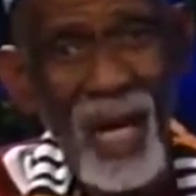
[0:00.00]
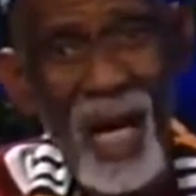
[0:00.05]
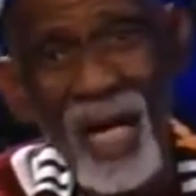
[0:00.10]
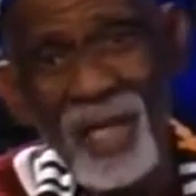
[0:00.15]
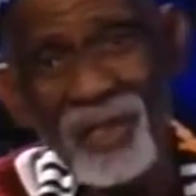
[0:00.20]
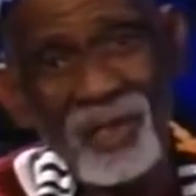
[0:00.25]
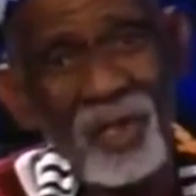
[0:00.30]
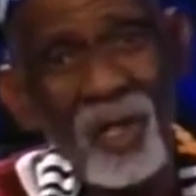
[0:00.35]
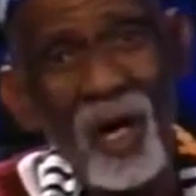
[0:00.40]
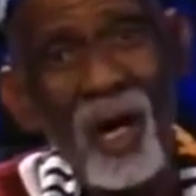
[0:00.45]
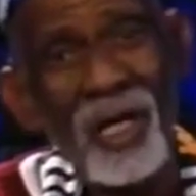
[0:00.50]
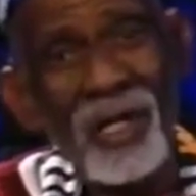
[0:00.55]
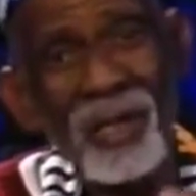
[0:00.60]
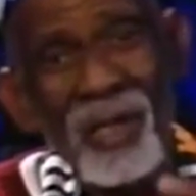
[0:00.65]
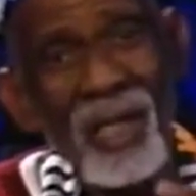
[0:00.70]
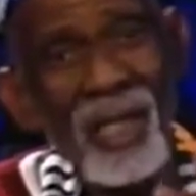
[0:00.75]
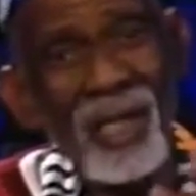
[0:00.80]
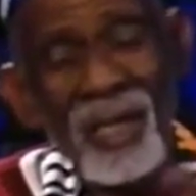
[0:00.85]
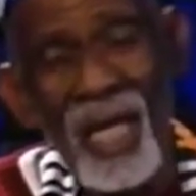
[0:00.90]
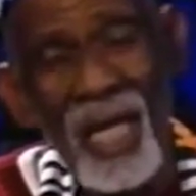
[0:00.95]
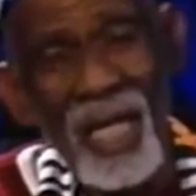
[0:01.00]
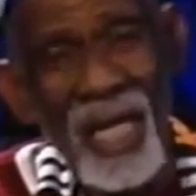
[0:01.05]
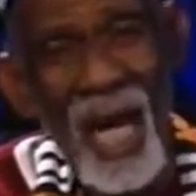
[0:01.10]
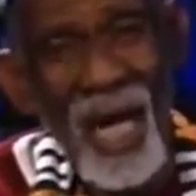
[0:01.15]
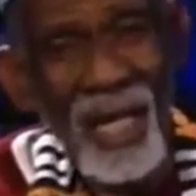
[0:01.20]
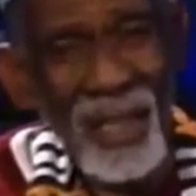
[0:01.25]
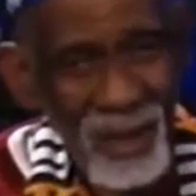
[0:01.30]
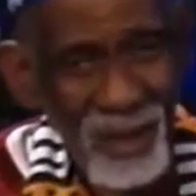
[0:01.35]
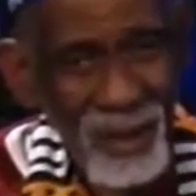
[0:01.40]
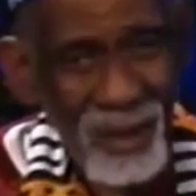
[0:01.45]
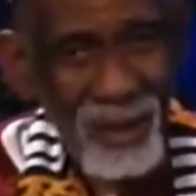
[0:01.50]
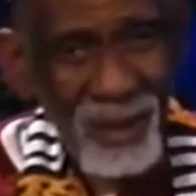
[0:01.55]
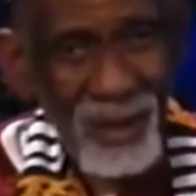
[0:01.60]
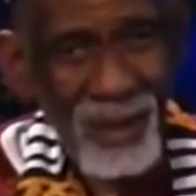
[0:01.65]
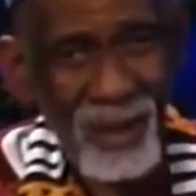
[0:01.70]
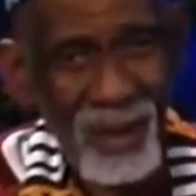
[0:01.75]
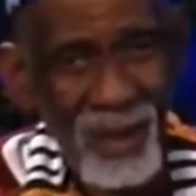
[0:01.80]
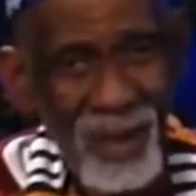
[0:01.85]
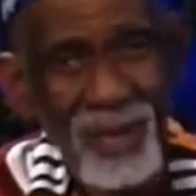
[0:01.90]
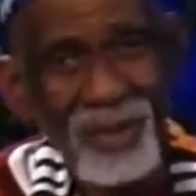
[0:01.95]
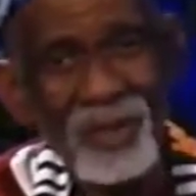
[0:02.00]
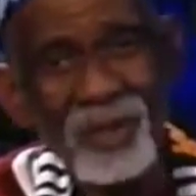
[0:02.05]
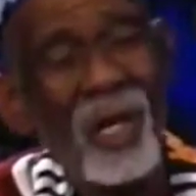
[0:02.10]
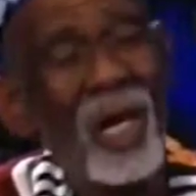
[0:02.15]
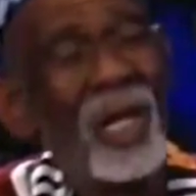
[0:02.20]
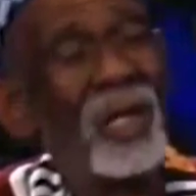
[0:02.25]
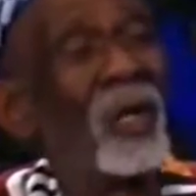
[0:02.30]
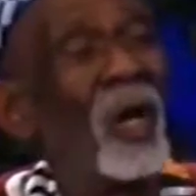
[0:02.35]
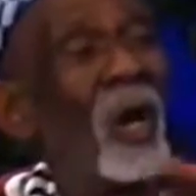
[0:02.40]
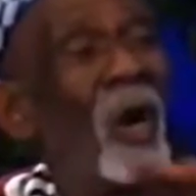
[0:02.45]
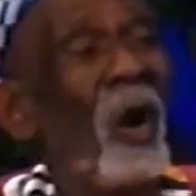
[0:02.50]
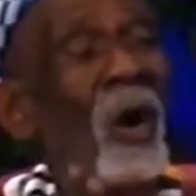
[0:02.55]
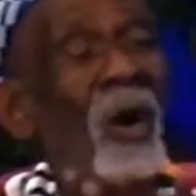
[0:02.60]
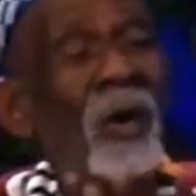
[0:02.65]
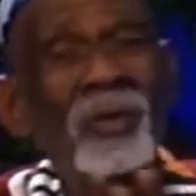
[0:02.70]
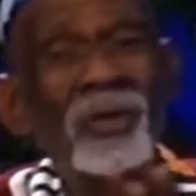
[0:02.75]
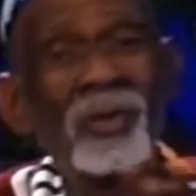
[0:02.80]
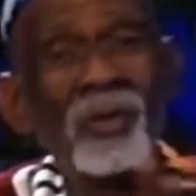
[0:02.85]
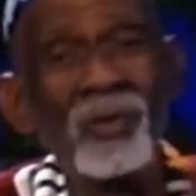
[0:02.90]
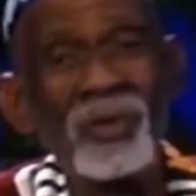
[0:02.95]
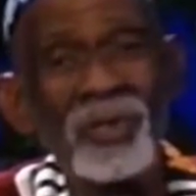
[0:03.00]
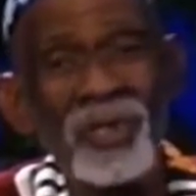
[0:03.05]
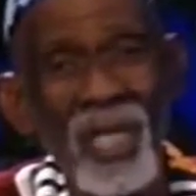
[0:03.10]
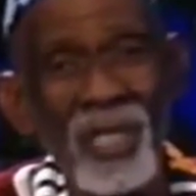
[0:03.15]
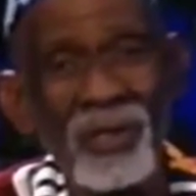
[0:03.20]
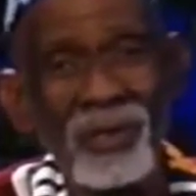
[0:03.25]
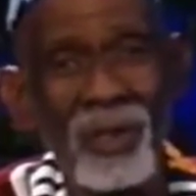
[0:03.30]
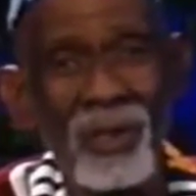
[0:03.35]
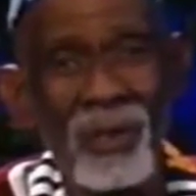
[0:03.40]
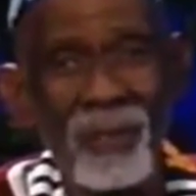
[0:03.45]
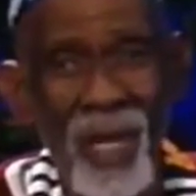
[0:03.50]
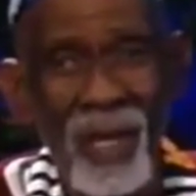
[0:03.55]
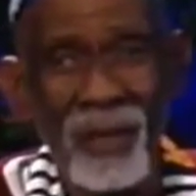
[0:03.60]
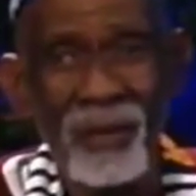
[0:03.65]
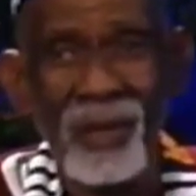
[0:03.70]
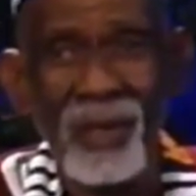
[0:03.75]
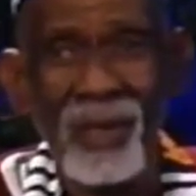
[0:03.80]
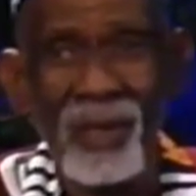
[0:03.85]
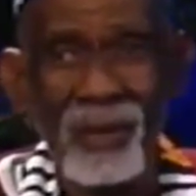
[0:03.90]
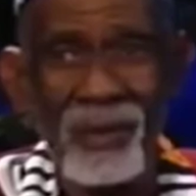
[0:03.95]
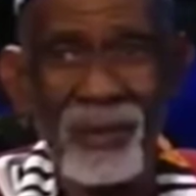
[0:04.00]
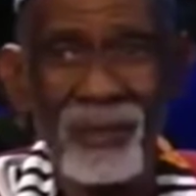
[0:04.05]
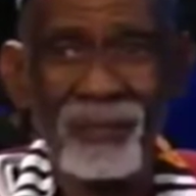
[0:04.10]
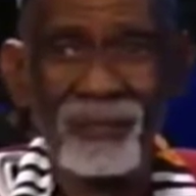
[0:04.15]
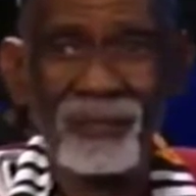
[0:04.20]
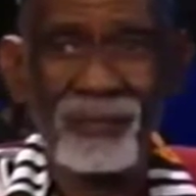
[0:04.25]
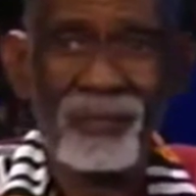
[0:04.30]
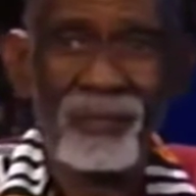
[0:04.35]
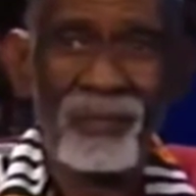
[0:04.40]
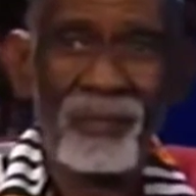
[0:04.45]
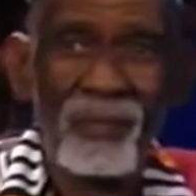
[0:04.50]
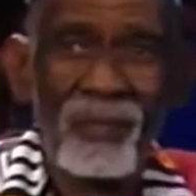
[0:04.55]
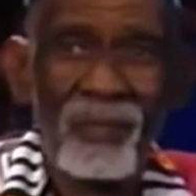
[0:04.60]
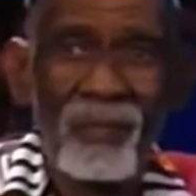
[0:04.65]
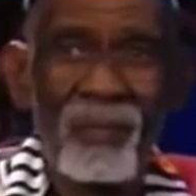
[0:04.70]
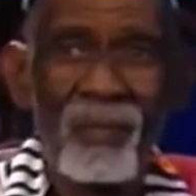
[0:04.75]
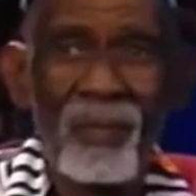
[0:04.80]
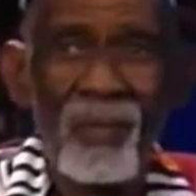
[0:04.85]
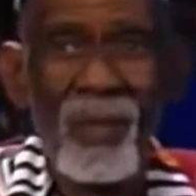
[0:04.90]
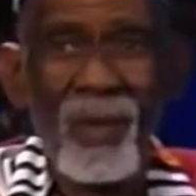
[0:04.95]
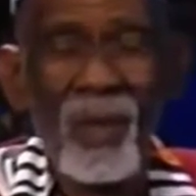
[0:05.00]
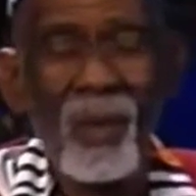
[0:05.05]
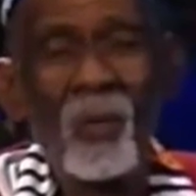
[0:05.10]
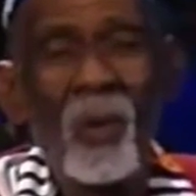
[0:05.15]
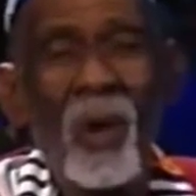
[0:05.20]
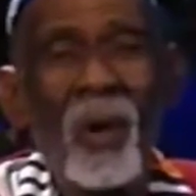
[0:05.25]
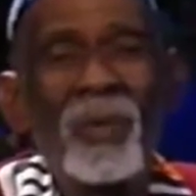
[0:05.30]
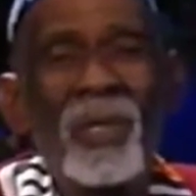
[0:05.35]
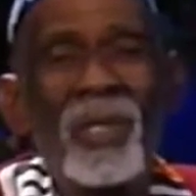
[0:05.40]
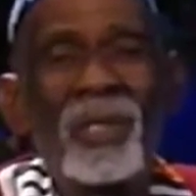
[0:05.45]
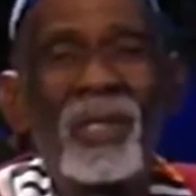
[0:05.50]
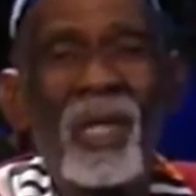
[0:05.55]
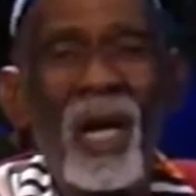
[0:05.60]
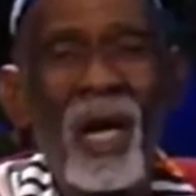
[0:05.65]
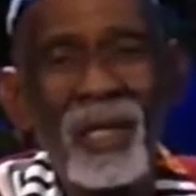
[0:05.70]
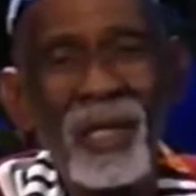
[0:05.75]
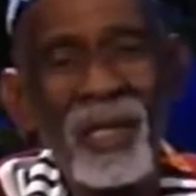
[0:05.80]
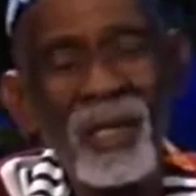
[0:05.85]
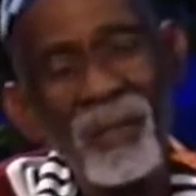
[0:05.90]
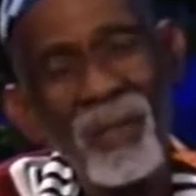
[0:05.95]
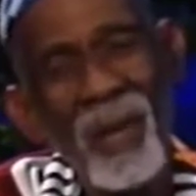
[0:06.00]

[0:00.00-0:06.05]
I saw it in Guyana, I saw it all through Central America. What we are talking